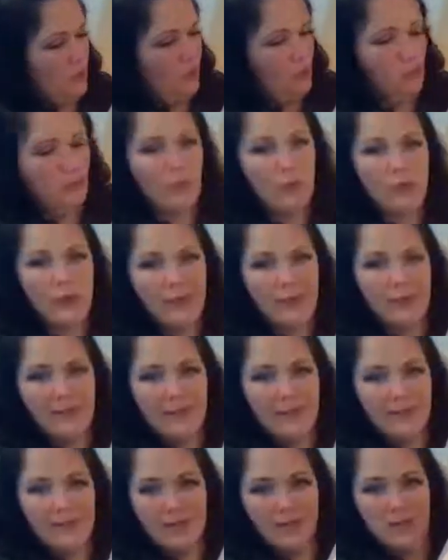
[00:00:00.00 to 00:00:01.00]
Oh, I
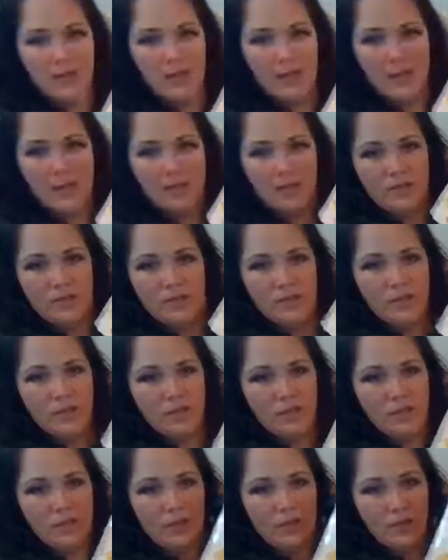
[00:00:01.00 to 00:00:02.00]
like this page. The
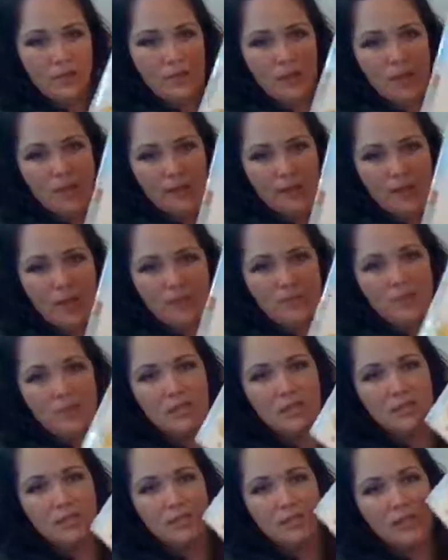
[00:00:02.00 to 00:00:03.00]
illustrator made it
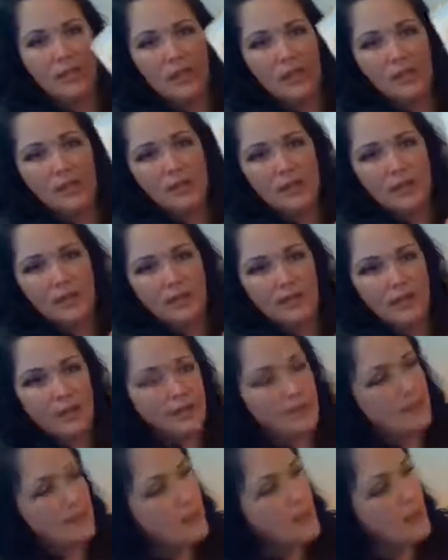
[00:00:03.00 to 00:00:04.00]
topsy-turvy.
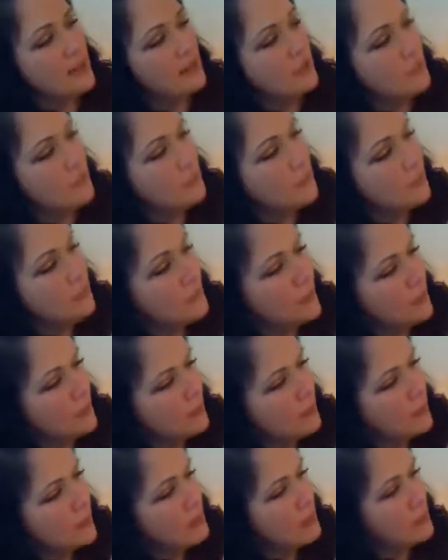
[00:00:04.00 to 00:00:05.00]
Let's see.
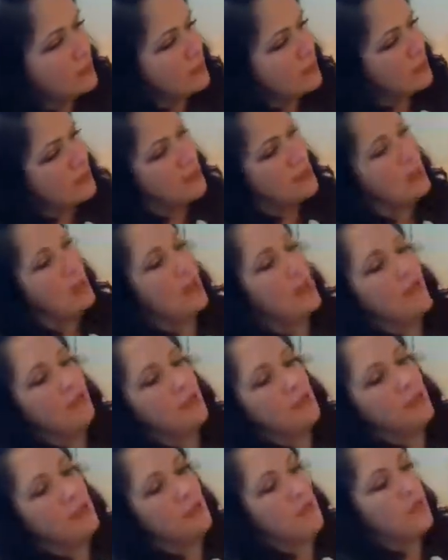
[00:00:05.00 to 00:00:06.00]
I have
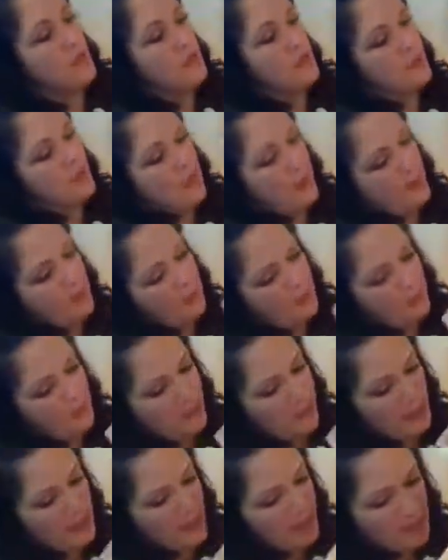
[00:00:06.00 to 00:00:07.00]
to turn it this way.
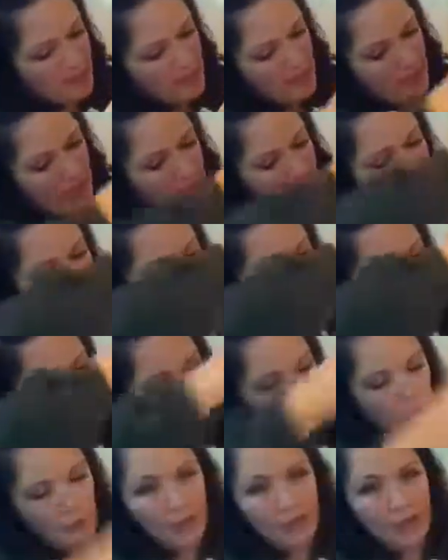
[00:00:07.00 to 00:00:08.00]
Each
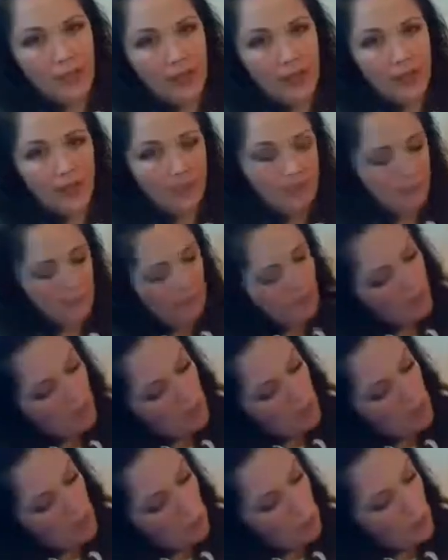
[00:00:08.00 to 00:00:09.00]
morning,
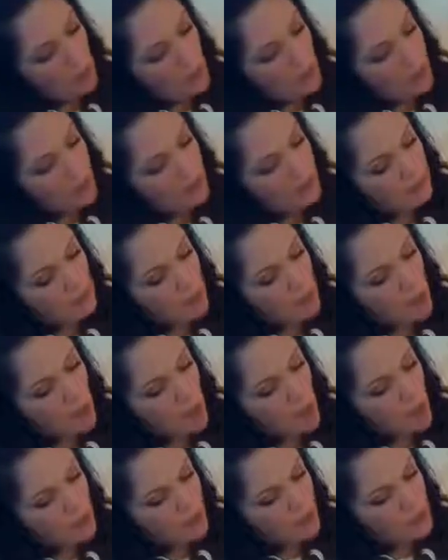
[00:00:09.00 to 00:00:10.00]
Abuela
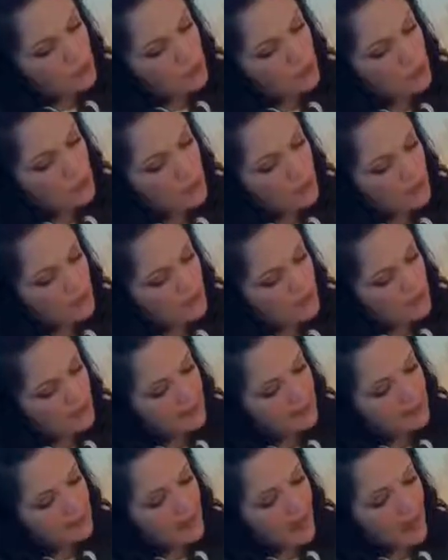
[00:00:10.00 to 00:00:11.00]
walked Sophie to
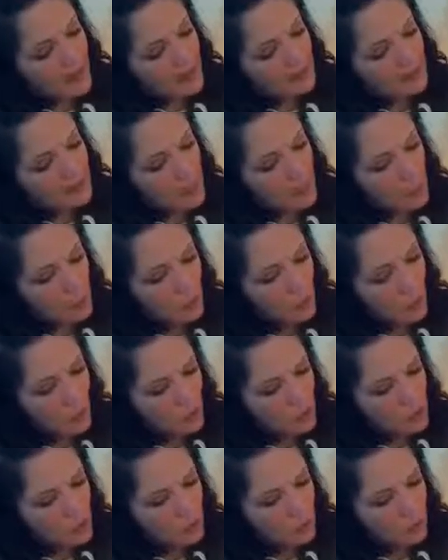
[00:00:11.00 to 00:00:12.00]
class. They
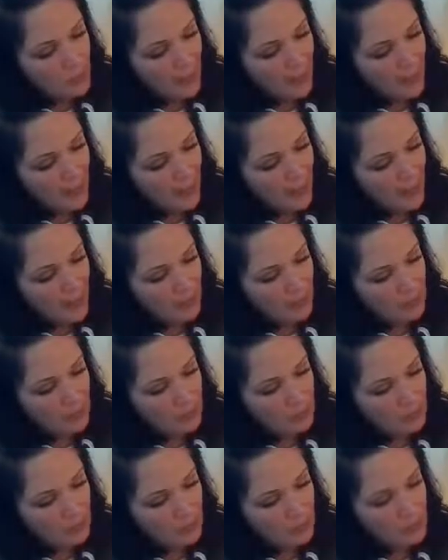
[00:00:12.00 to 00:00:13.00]
walked home again
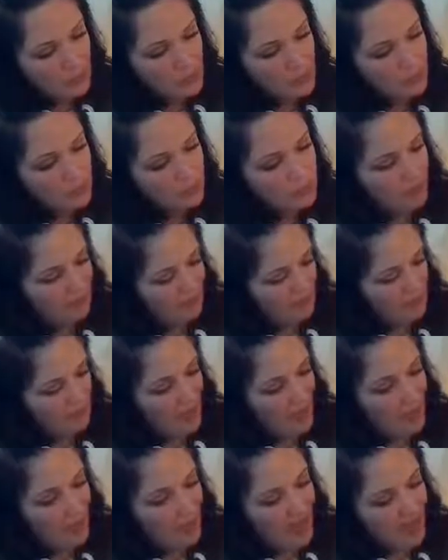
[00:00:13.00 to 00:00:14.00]
along Blue River
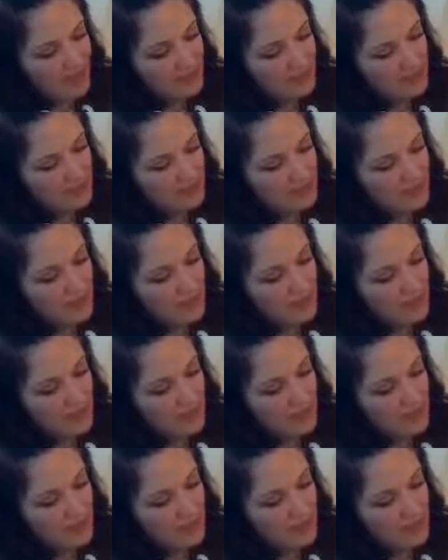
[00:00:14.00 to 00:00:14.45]
Pass,